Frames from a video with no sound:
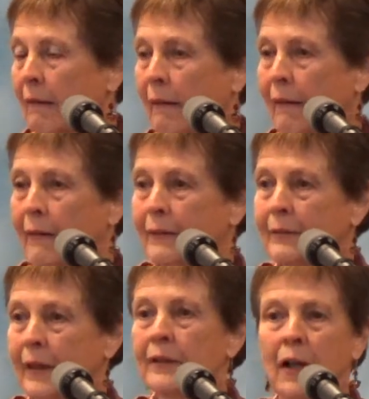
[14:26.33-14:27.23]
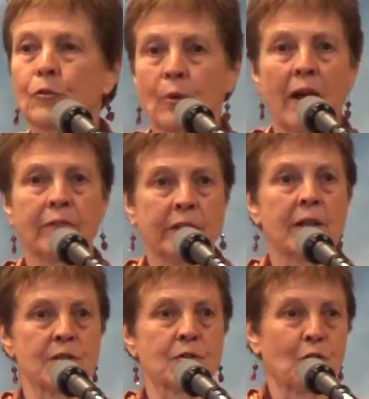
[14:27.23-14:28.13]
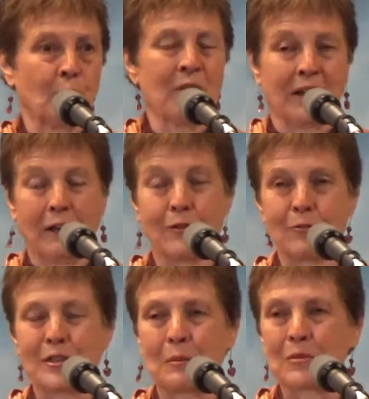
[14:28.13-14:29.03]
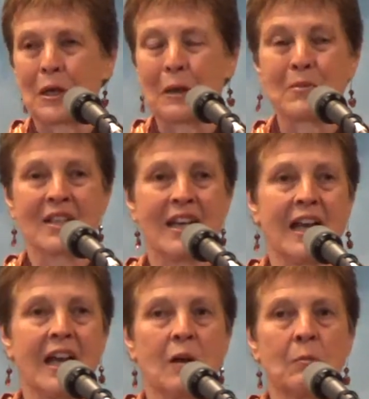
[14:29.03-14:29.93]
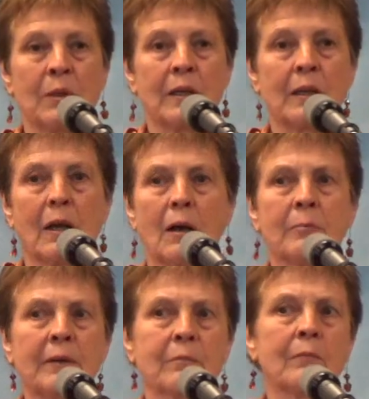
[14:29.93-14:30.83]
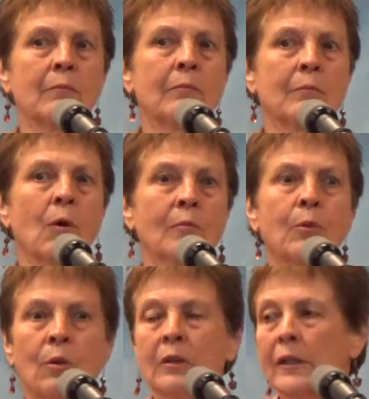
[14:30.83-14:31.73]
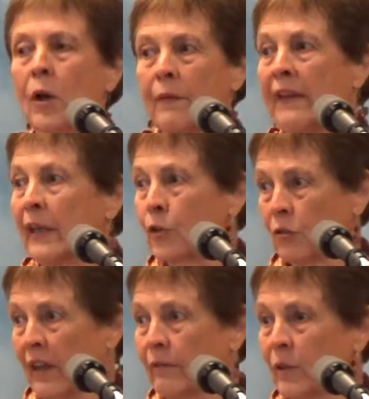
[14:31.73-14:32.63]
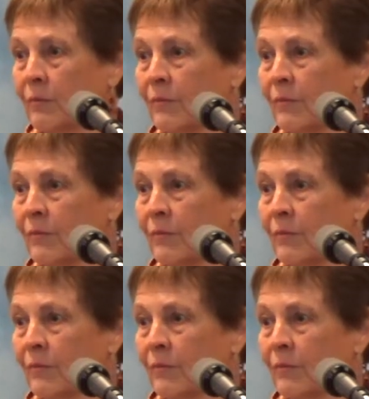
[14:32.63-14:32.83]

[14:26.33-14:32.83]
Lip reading: and unraveling is a term that I've used sometimes, but more importantly on the inner level.